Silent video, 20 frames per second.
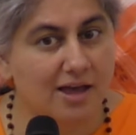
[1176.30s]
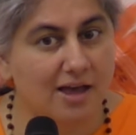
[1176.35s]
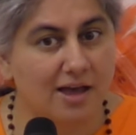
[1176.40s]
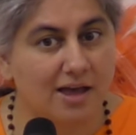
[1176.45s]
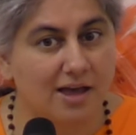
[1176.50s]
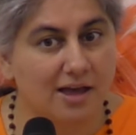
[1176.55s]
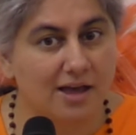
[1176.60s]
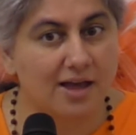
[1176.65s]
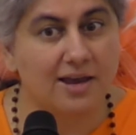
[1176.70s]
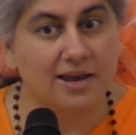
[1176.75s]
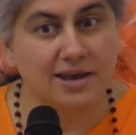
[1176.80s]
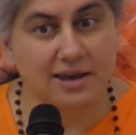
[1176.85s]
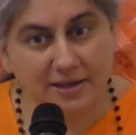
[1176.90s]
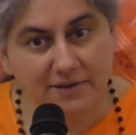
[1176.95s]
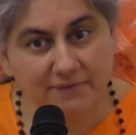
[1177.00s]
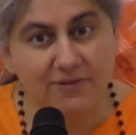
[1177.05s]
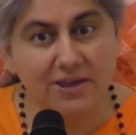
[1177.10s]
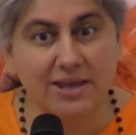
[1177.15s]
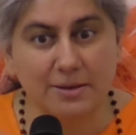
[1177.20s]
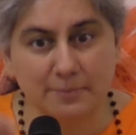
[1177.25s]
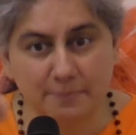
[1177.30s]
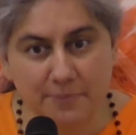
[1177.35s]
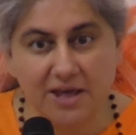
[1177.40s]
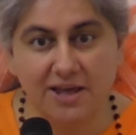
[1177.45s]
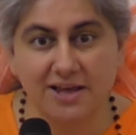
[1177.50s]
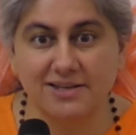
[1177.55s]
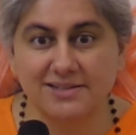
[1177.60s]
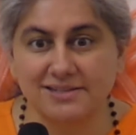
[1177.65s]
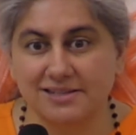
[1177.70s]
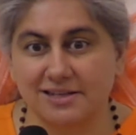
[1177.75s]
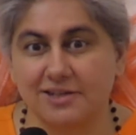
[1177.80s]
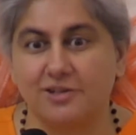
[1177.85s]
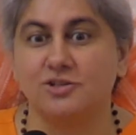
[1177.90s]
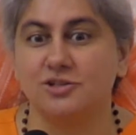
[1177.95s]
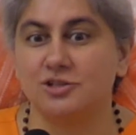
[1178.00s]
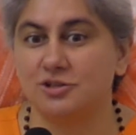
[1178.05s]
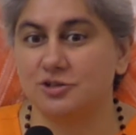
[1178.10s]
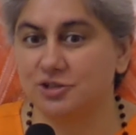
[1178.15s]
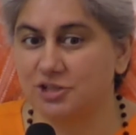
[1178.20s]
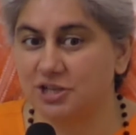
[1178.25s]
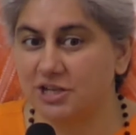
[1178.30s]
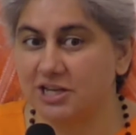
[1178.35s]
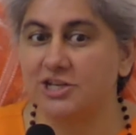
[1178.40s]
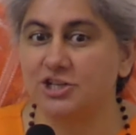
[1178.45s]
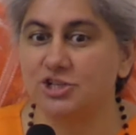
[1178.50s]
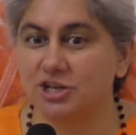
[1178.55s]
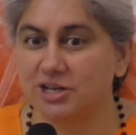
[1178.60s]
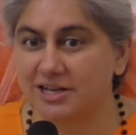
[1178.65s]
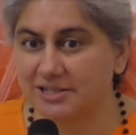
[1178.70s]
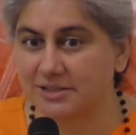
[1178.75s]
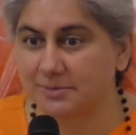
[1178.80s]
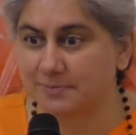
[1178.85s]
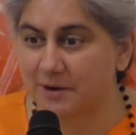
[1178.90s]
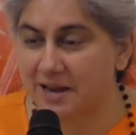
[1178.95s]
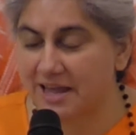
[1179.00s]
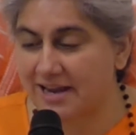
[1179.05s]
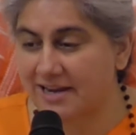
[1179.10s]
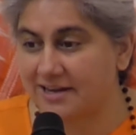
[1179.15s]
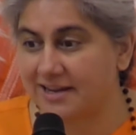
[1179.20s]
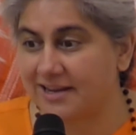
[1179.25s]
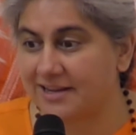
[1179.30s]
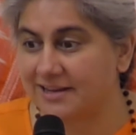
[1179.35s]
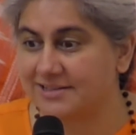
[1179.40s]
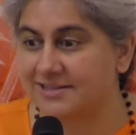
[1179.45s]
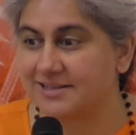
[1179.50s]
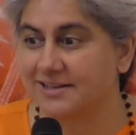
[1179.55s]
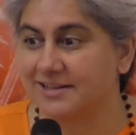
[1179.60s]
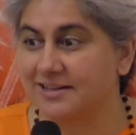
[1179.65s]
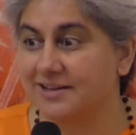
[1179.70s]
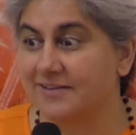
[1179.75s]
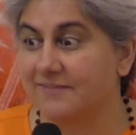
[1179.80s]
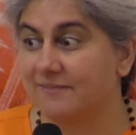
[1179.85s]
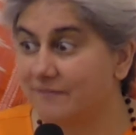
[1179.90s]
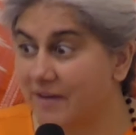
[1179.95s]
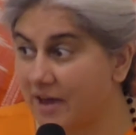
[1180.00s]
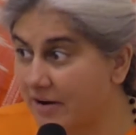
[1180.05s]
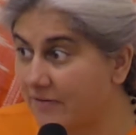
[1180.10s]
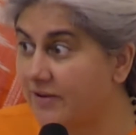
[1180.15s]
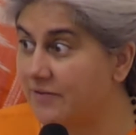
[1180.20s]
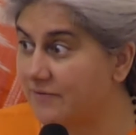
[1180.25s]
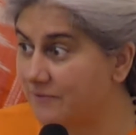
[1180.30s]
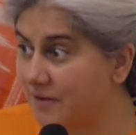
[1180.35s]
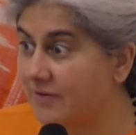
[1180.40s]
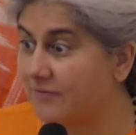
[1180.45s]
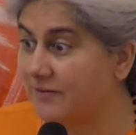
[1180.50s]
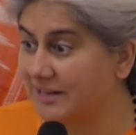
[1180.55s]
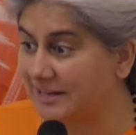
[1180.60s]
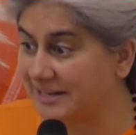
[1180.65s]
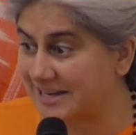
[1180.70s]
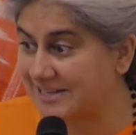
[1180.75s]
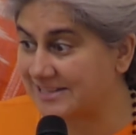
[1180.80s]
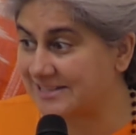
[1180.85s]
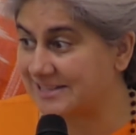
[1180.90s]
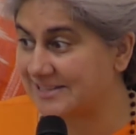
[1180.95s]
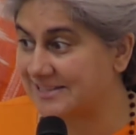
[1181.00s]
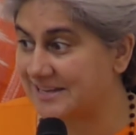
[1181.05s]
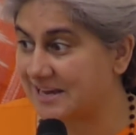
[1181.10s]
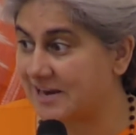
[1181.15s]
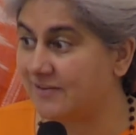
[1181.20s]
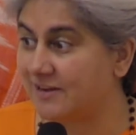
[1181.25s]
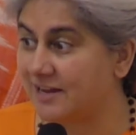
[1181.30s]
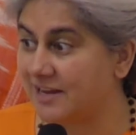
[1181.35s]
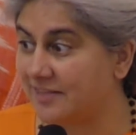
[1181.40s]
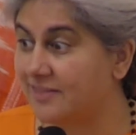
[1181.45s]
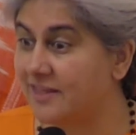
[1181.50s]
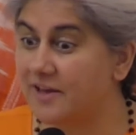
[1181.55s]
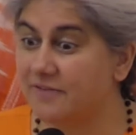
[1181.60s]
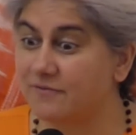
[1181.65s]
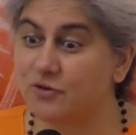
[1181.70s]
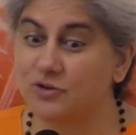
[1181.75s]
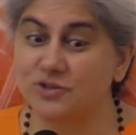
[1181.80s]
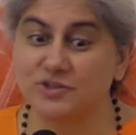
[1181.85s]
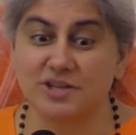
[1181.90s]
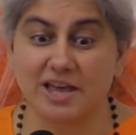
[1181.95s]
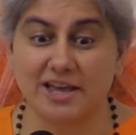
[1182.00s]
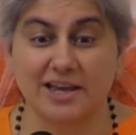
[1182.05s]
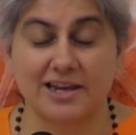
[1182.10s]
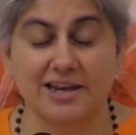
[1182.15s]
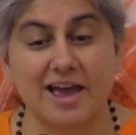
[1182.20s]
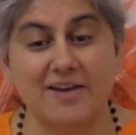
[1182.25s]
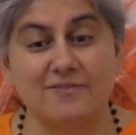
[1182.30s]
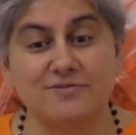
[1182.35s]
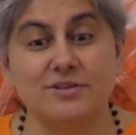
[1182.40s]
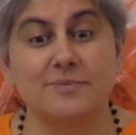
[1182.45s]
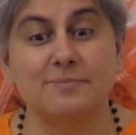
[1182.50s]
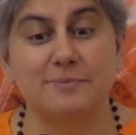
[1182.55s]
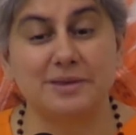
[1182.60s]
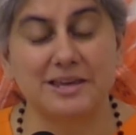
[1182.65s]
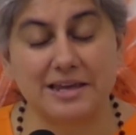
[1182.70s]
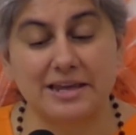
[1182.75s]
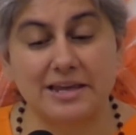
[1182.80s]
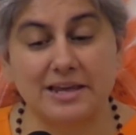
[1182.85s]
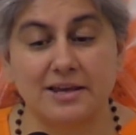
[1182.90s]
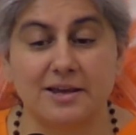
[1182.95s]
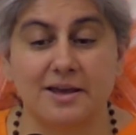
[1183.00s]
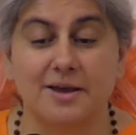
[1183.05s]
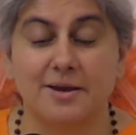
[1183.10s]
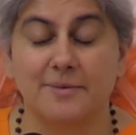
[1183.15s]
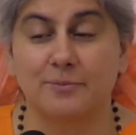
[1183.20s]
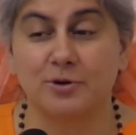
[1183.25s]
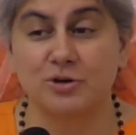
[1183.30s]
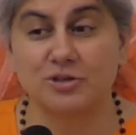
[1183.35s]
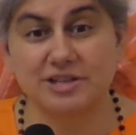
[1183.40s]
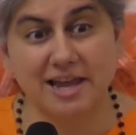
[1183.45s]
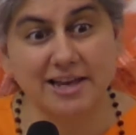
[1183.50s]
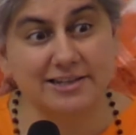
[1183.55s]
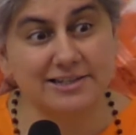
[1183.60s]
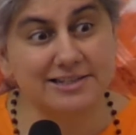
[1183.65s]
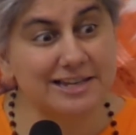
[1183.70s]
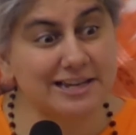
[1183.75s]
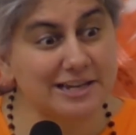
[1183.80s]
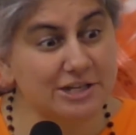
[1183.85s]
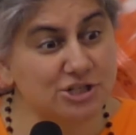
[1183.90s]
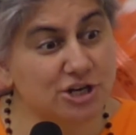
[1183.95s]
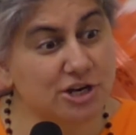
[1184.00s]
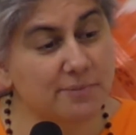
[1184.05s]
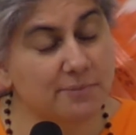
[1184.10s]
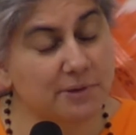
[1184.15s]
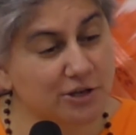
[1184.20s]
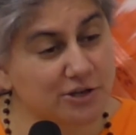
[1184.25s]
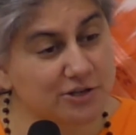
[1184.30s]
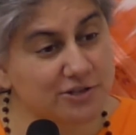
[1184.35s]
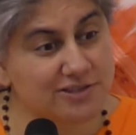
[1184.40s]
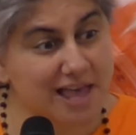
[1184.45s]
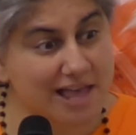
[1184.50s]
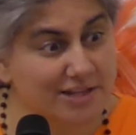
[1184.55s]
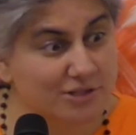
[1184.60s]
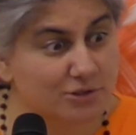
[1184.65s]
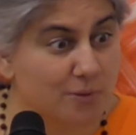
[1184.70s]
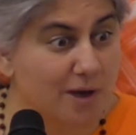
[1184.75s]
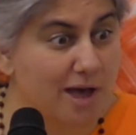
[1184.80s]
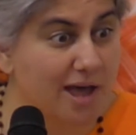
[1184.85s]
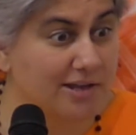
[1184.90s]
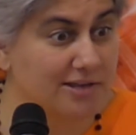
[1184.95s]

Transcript: A living person to teach and explain it, very, very necessary. And therefore, second, after me, protect teacher, because that's what?